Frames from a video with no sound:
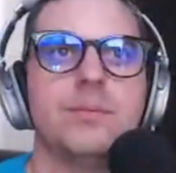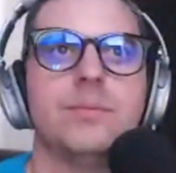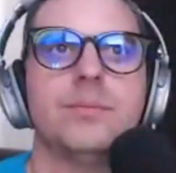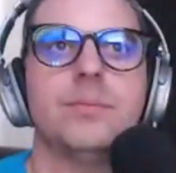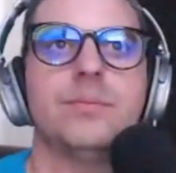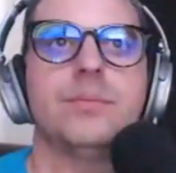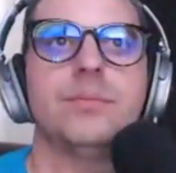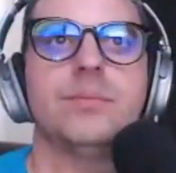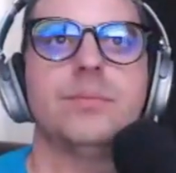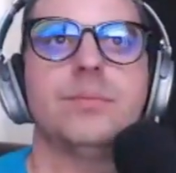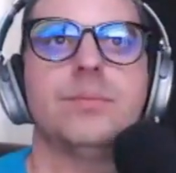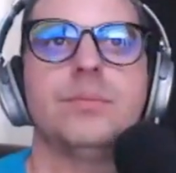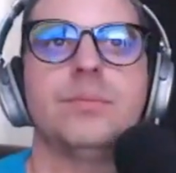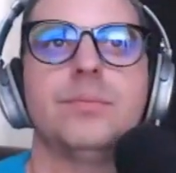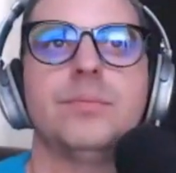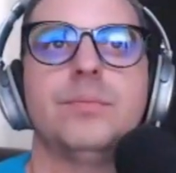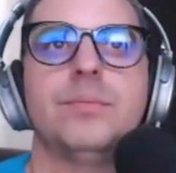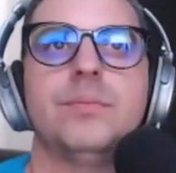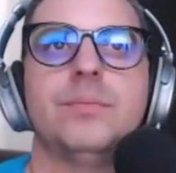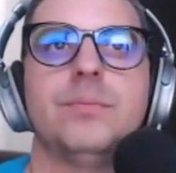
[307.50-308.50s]

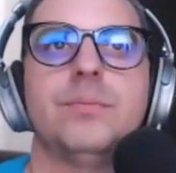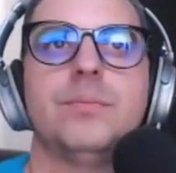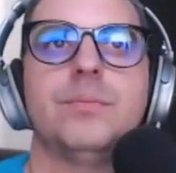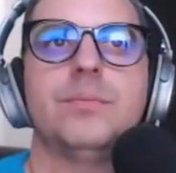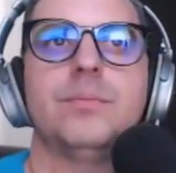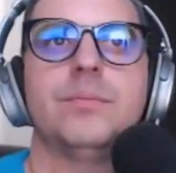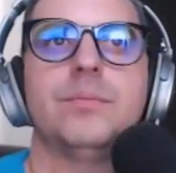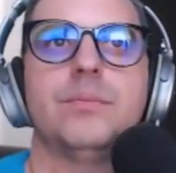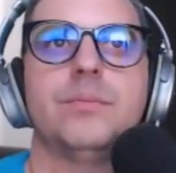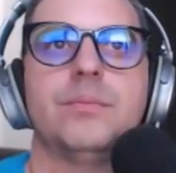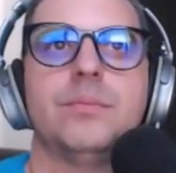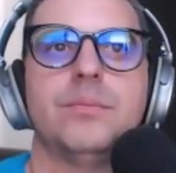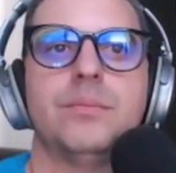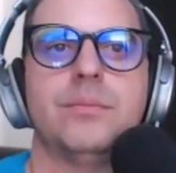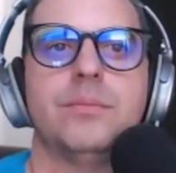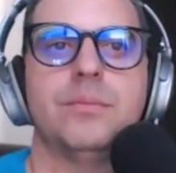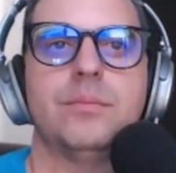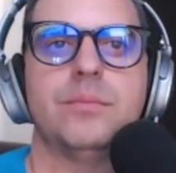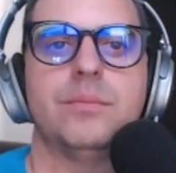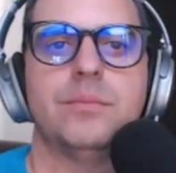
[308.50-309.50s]

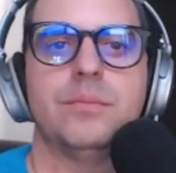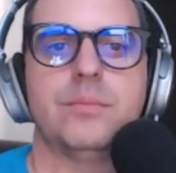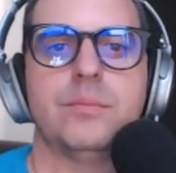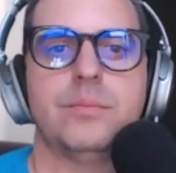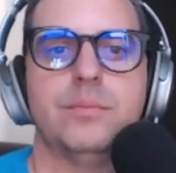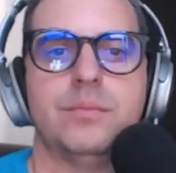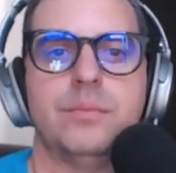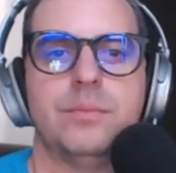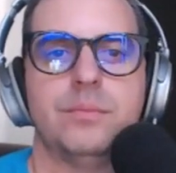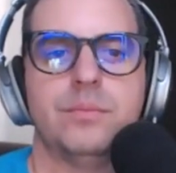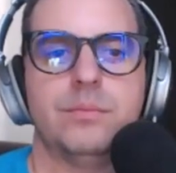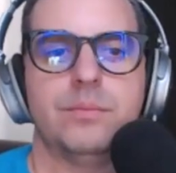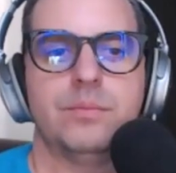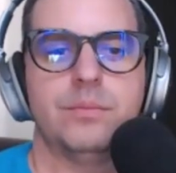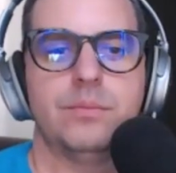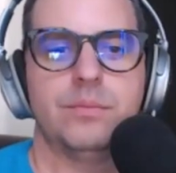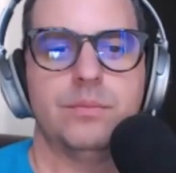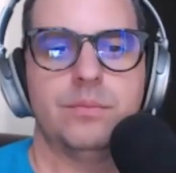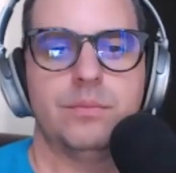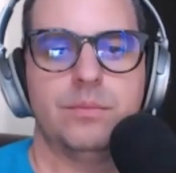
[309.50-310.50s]

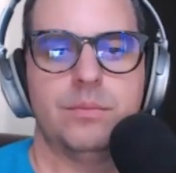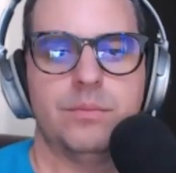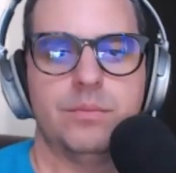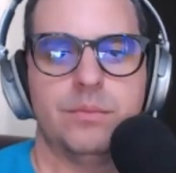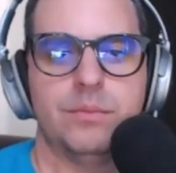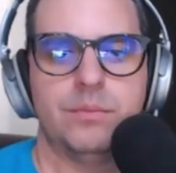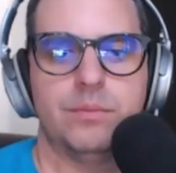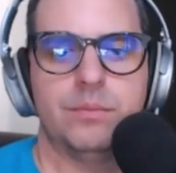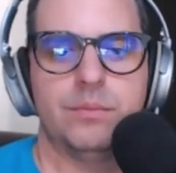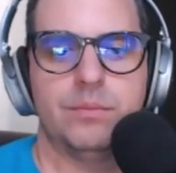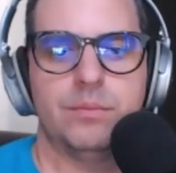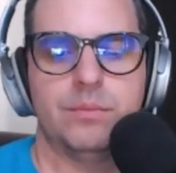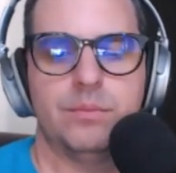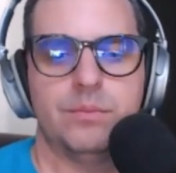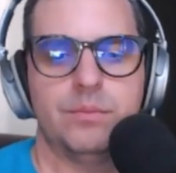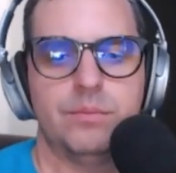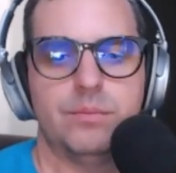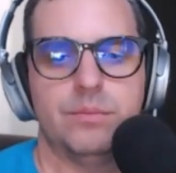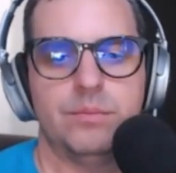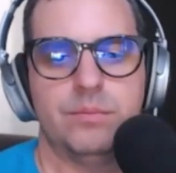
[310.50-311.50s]

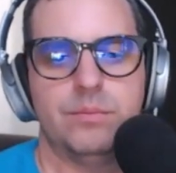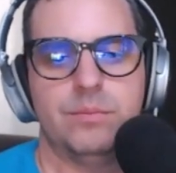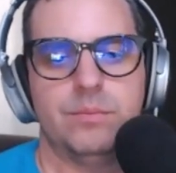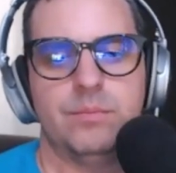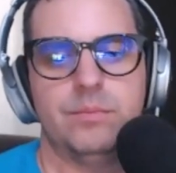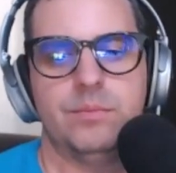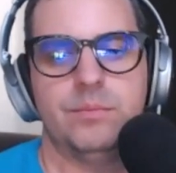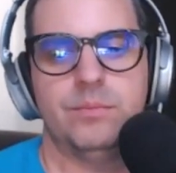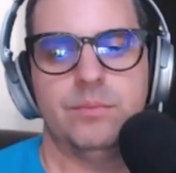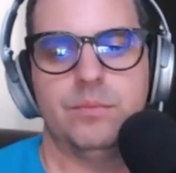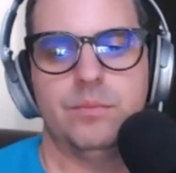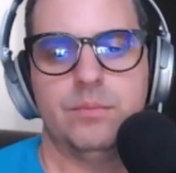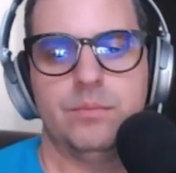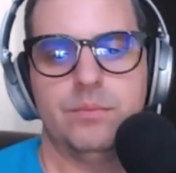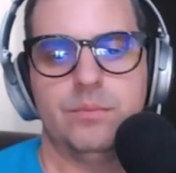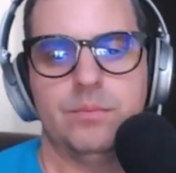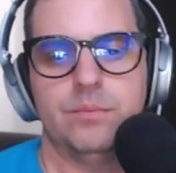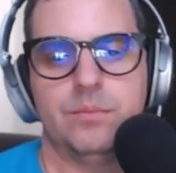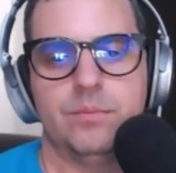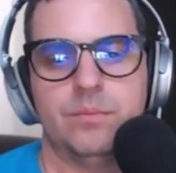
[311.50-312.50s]

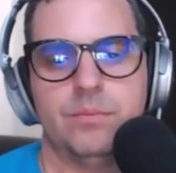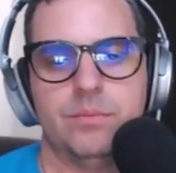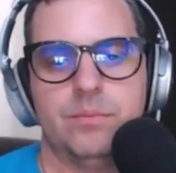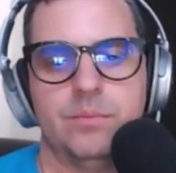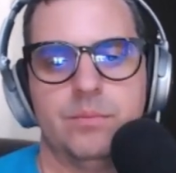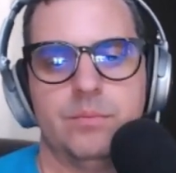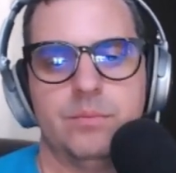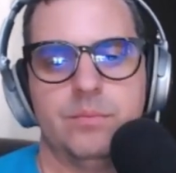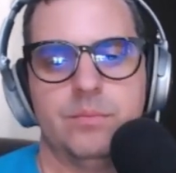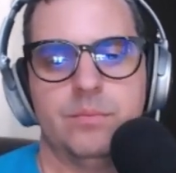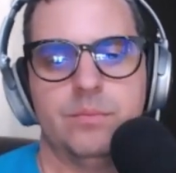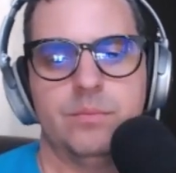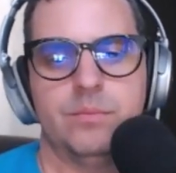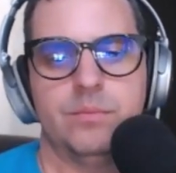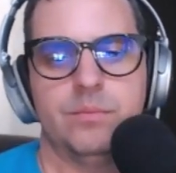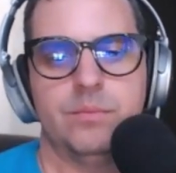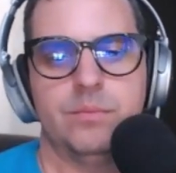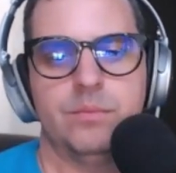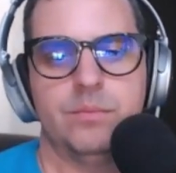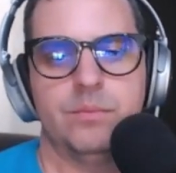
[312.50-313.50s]

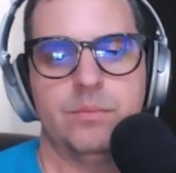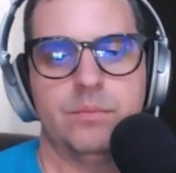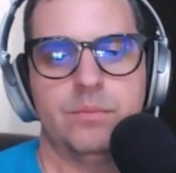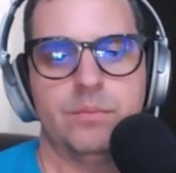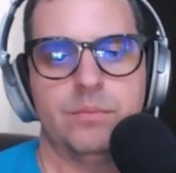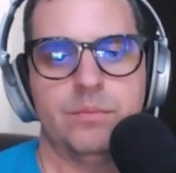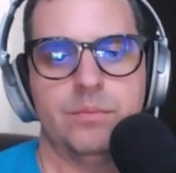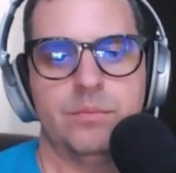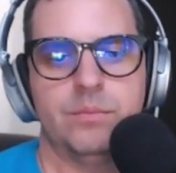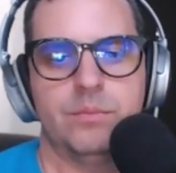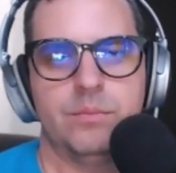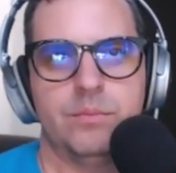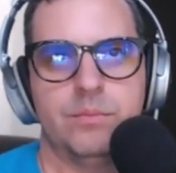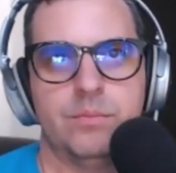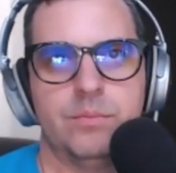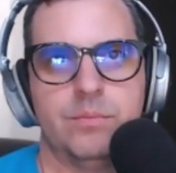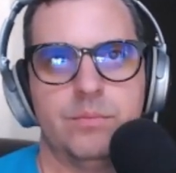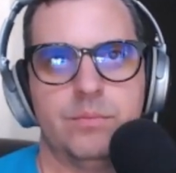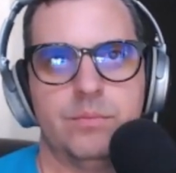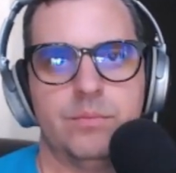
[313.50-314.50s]

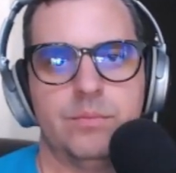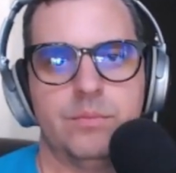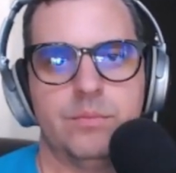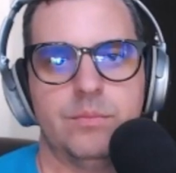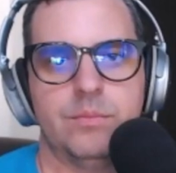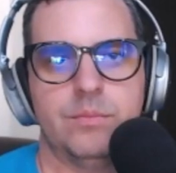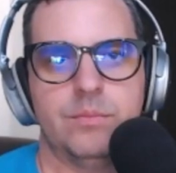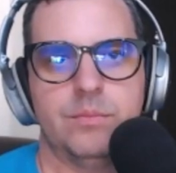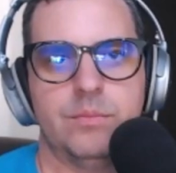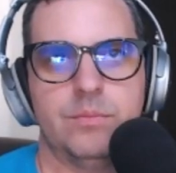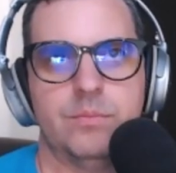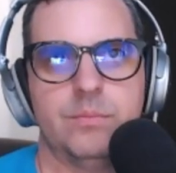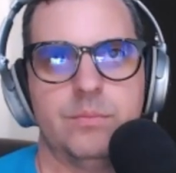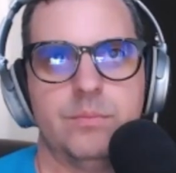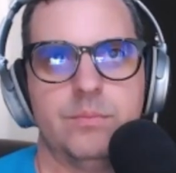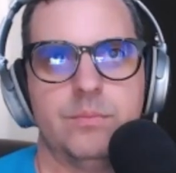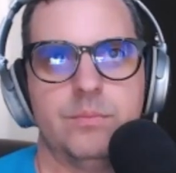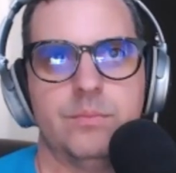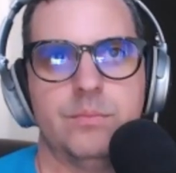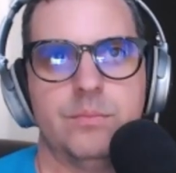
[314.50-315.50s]
The person shown says nothing.